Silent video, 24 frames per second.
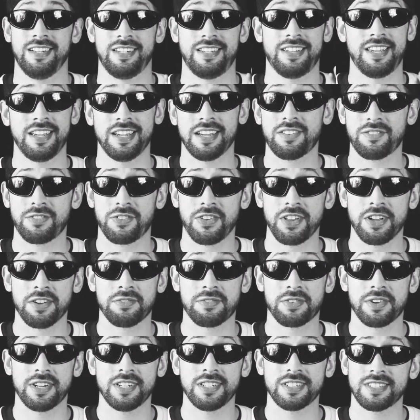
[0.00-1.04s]
The kick
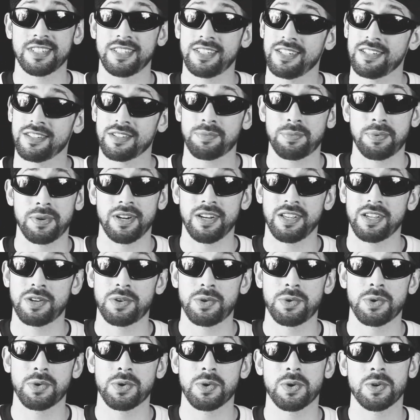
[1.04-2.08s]
flip version is pretty
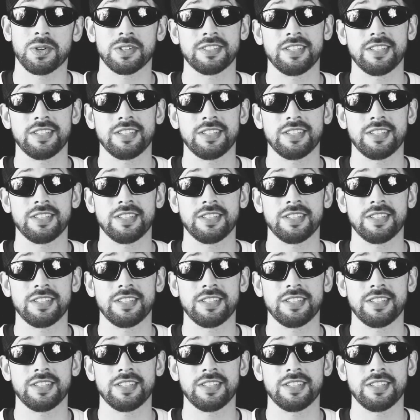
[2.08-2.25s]
cool.